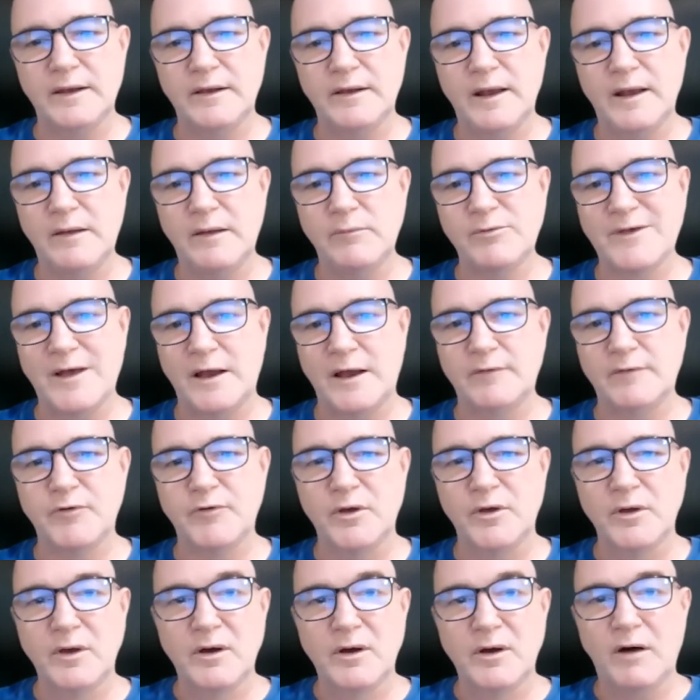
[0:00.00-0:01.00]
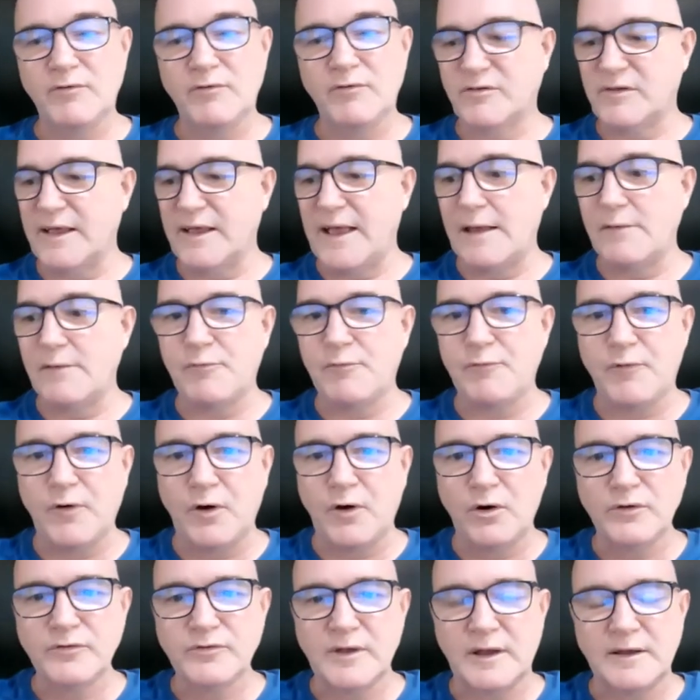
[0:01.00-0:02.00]
And it was kind of obviously
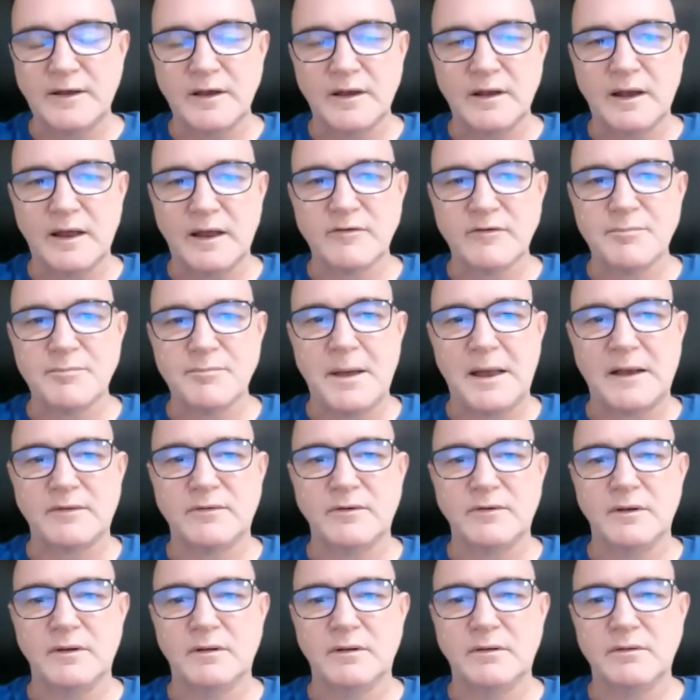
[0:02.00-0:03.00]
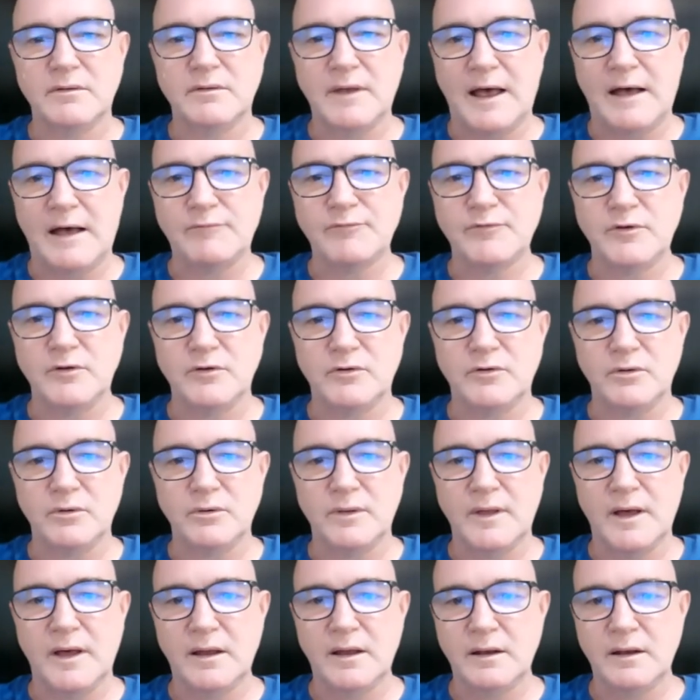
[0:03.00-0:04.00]
enforced. I didn't expect to have to do
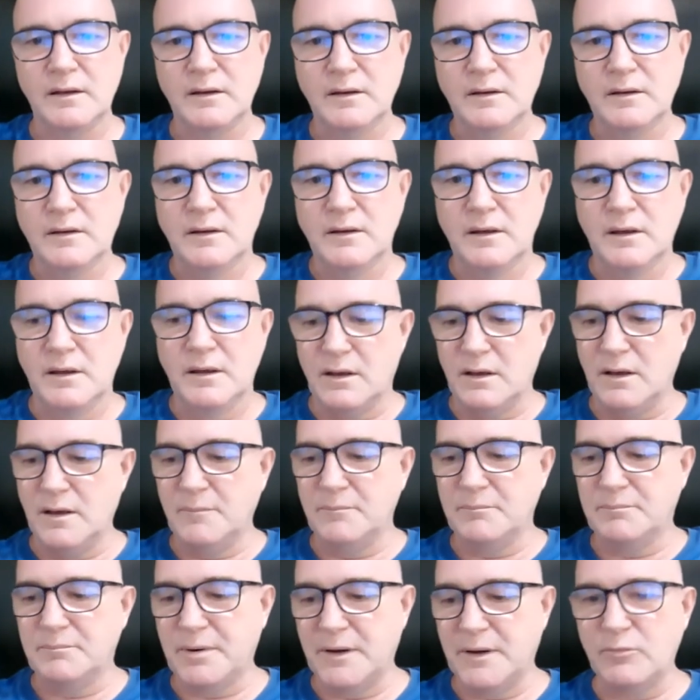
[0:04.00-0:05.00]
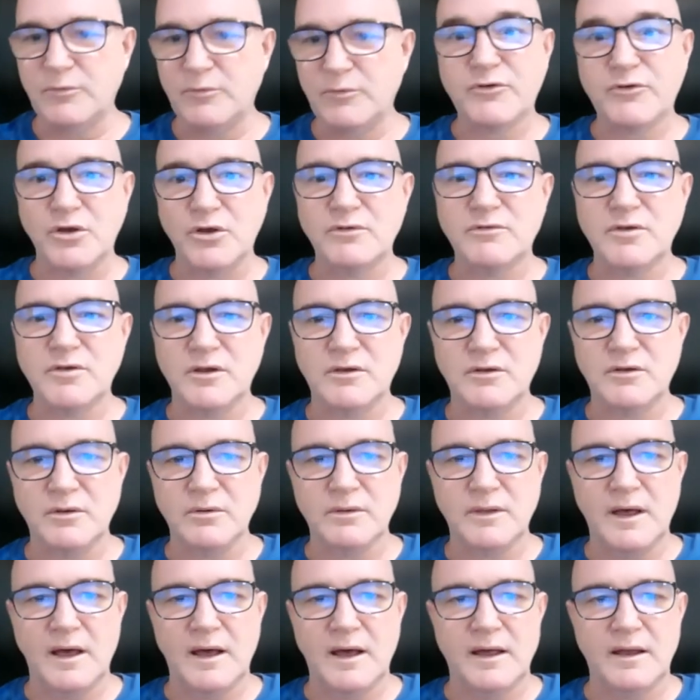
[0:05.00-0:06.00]
that, but it was good to do
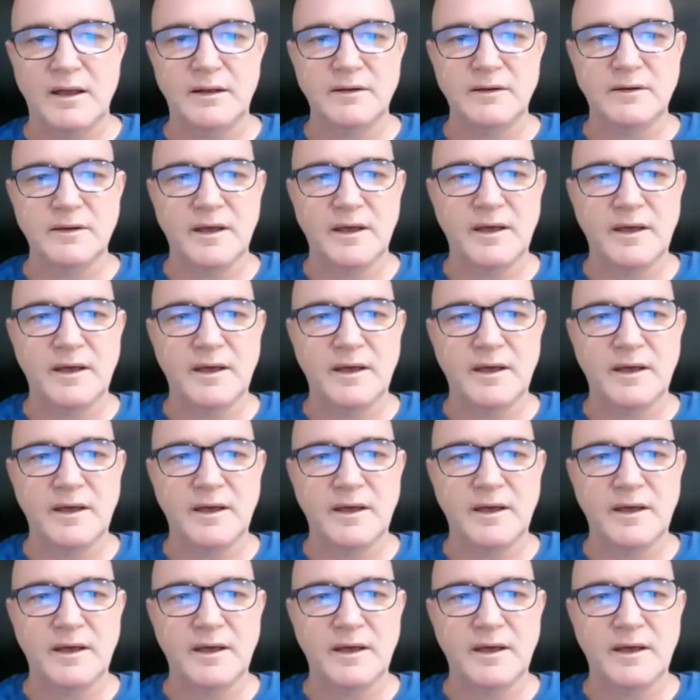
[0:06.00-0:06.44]
that. And